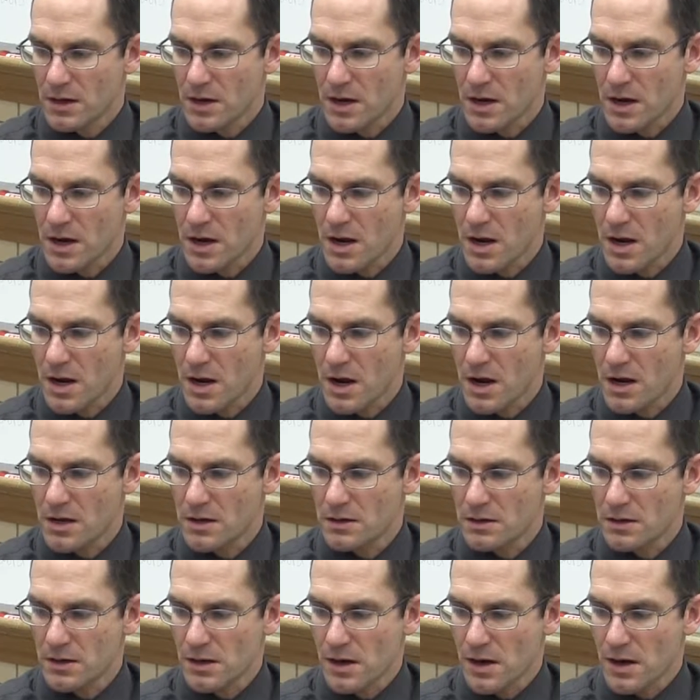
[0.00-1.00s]

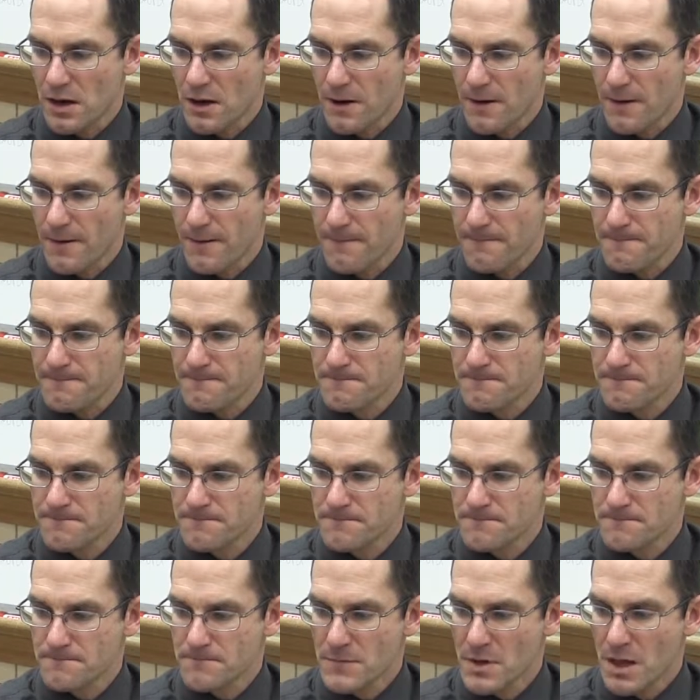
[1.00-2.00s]
And
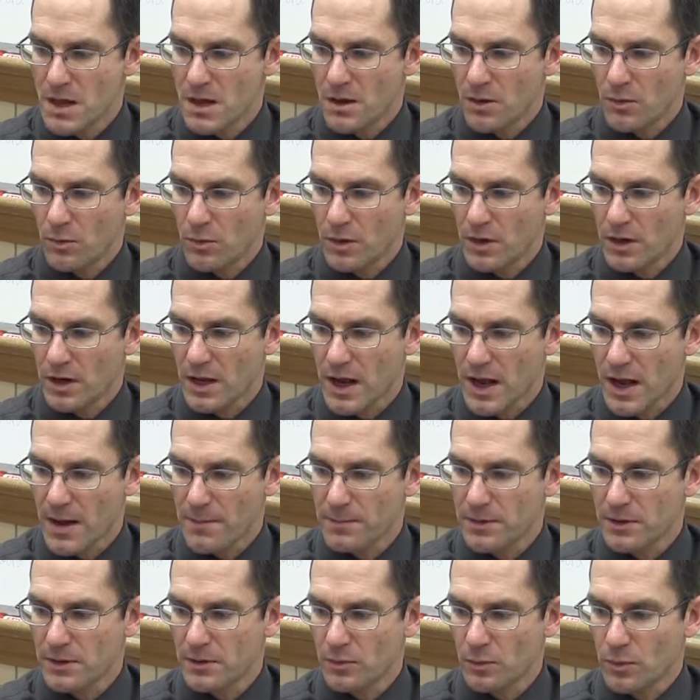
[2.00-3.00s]
what
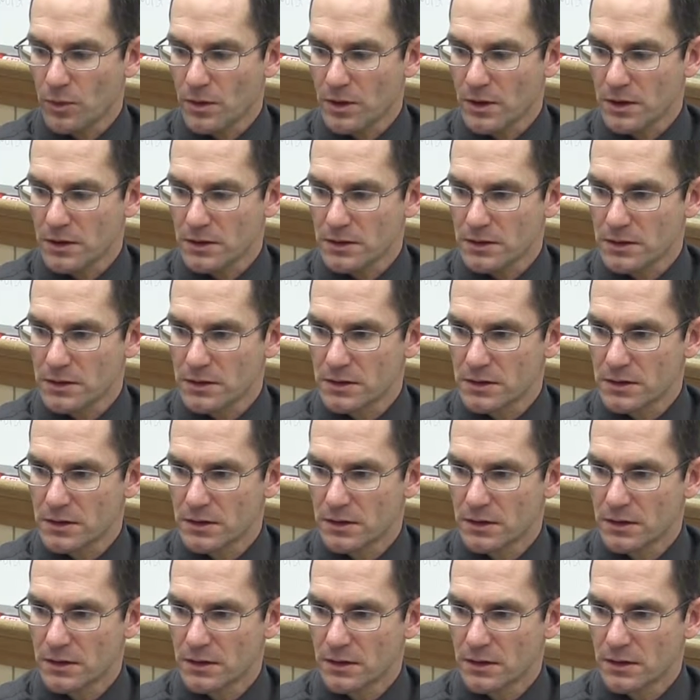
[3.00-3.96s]
happened was